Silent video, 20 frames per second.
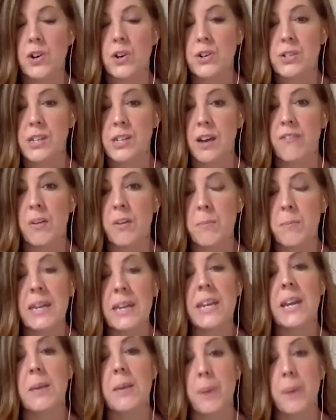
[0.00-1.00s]
of a
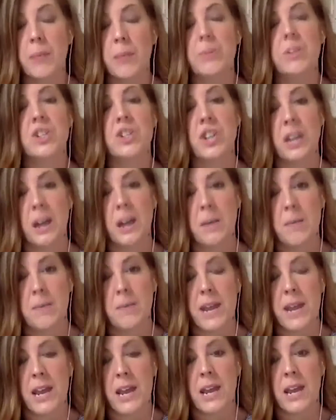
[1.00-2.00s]
media publishing
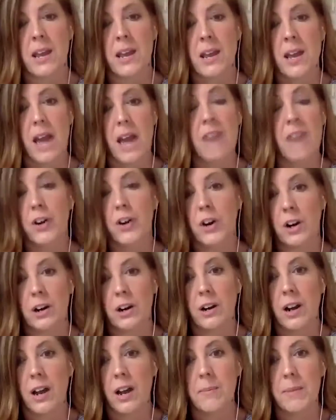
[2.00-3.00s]
company ever.
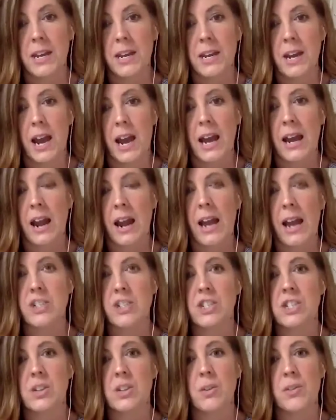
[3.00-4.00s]
I mean, I
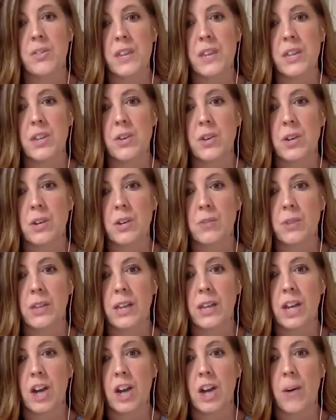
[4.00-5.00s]
just don't think you can
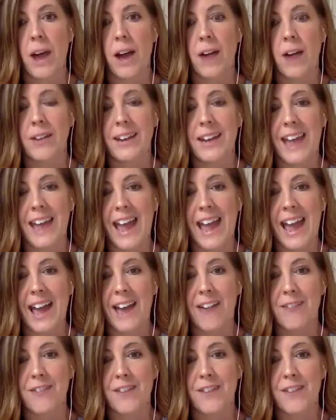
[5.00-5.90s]
really go out and have